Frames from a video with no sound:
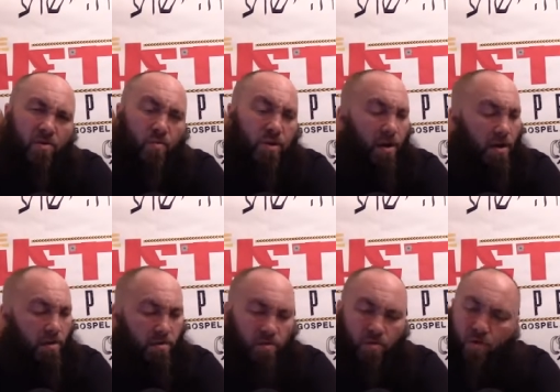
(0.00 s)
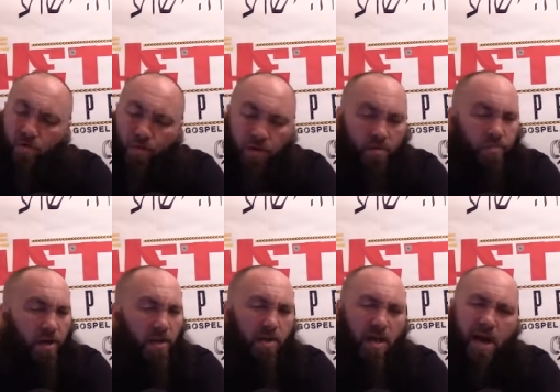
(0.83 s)
We got a, Lord willing, we
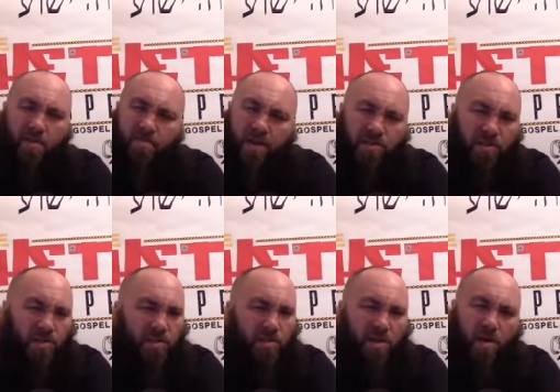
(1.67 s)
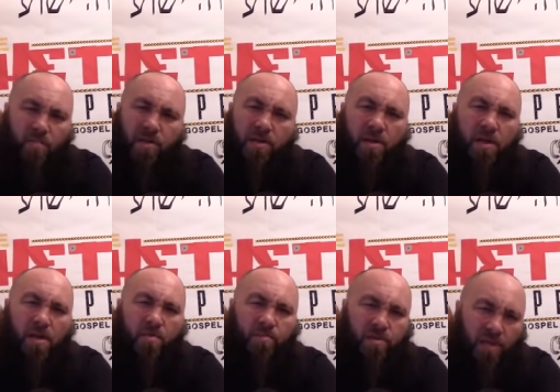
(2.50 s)
got a lot of messages coming.
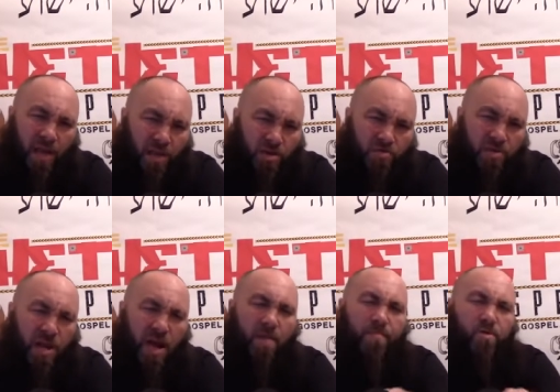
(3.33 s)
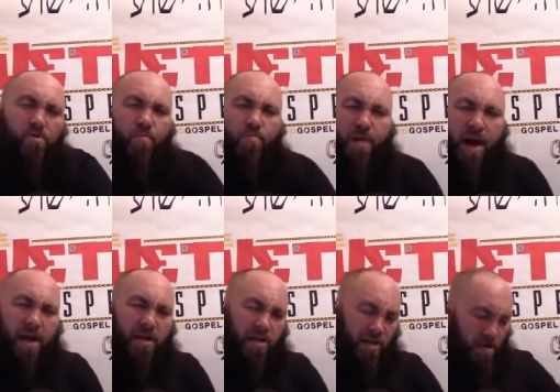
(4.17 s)
But take your time and go
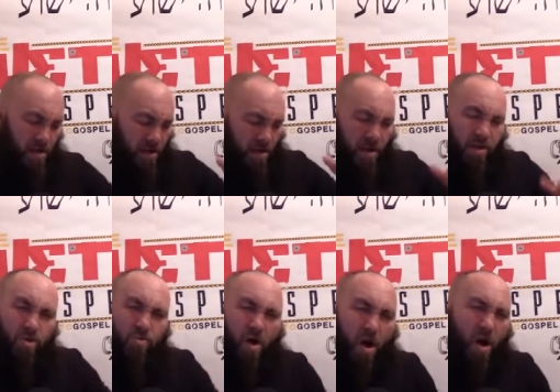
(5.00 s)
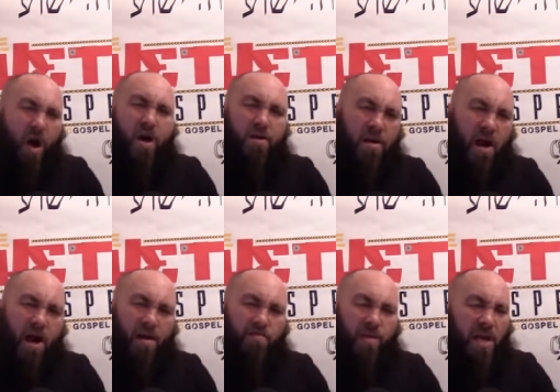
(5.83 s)
back into our
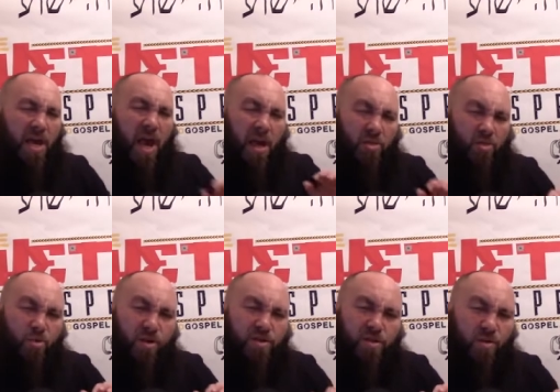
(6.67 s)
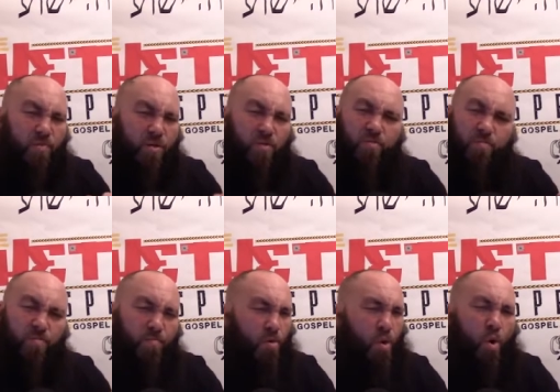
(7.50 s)
archives and look at some of the
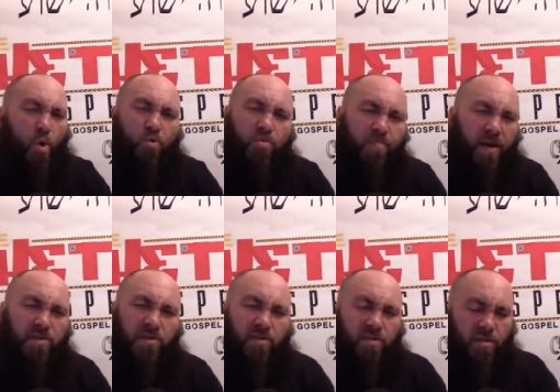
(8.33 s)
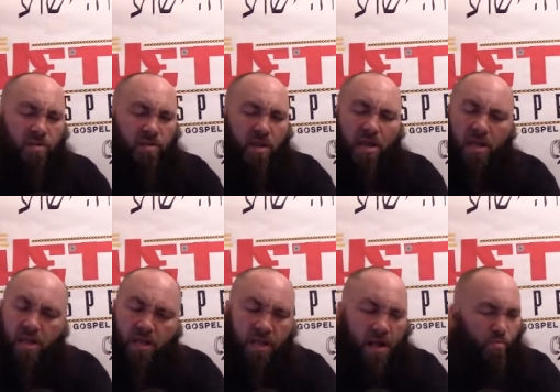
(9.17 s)
old messages
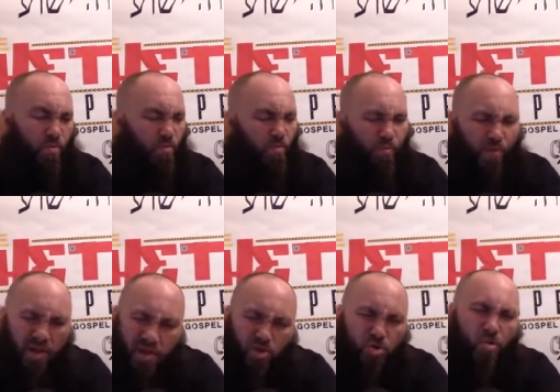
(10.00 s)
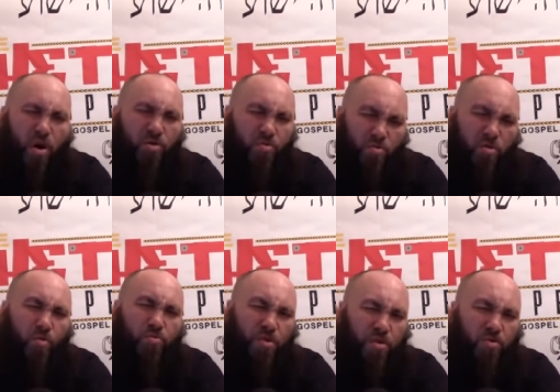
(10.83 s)
that will really draw you
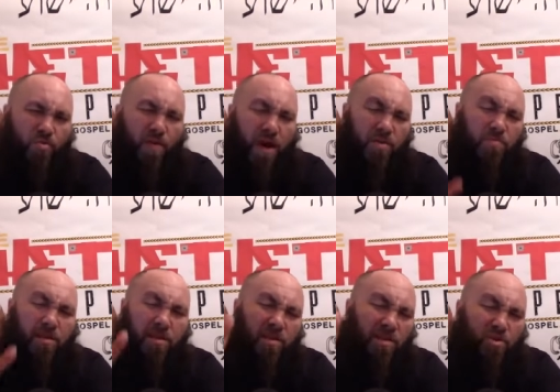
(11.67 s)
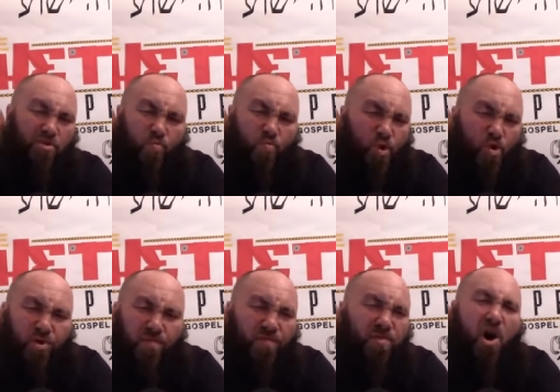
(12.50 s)
closer to Christ, because it's the
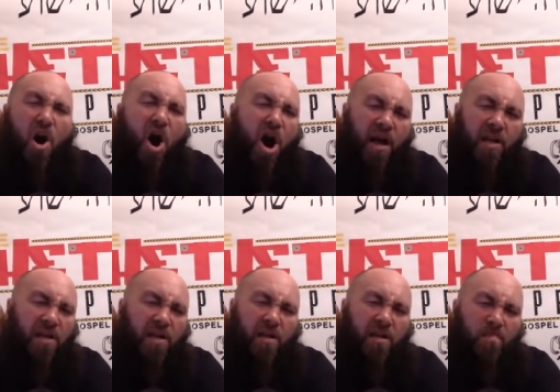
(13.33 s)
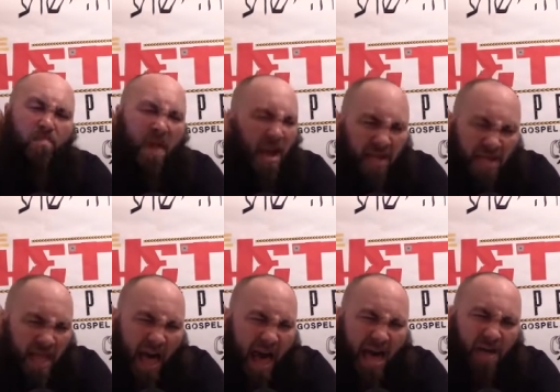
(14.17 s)
Word of God made
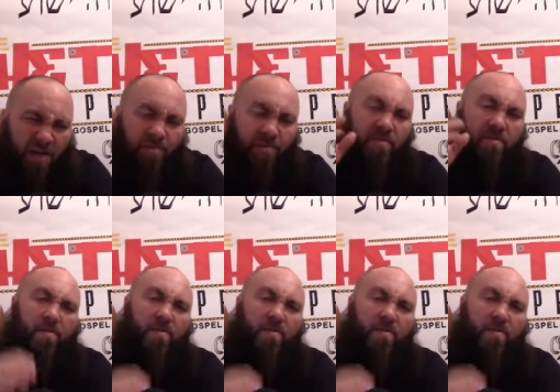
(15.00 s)
alive.